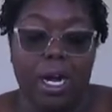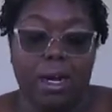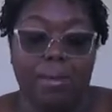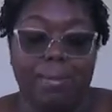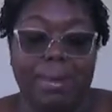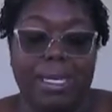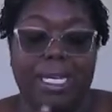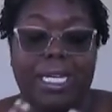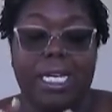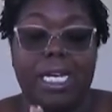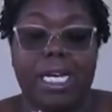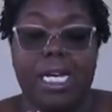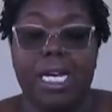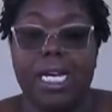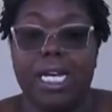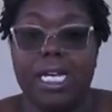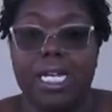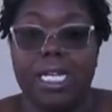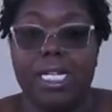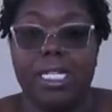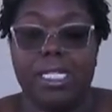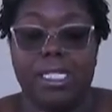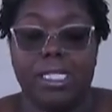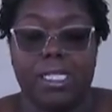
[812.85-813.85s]

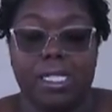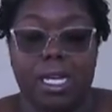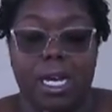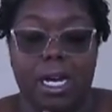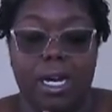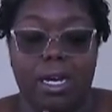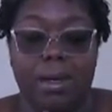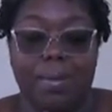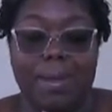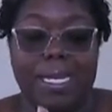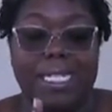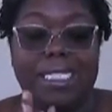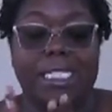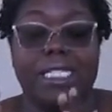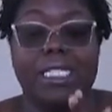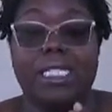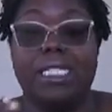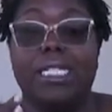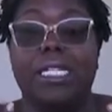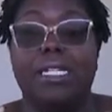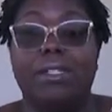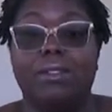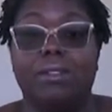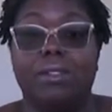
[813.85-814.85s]
because it
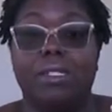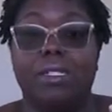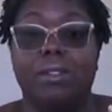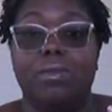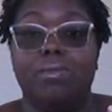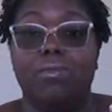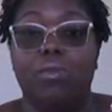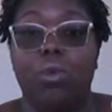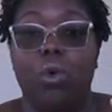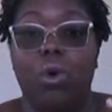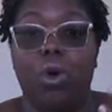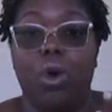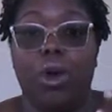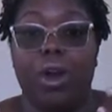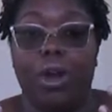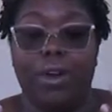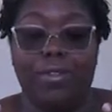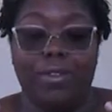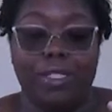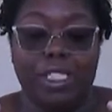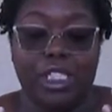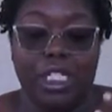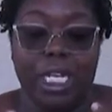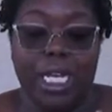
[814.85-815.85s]
just gives it more
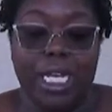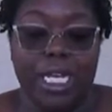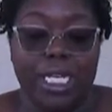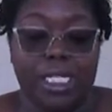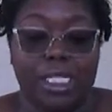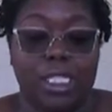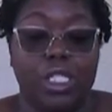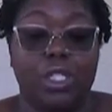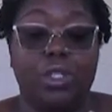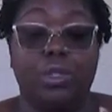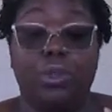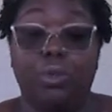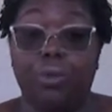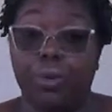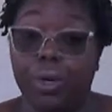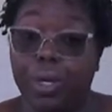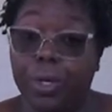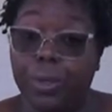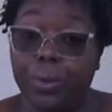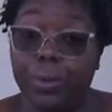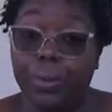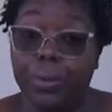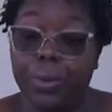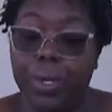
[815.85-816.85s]
of a chance to
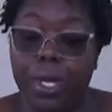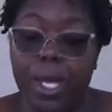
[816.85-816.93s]
grow,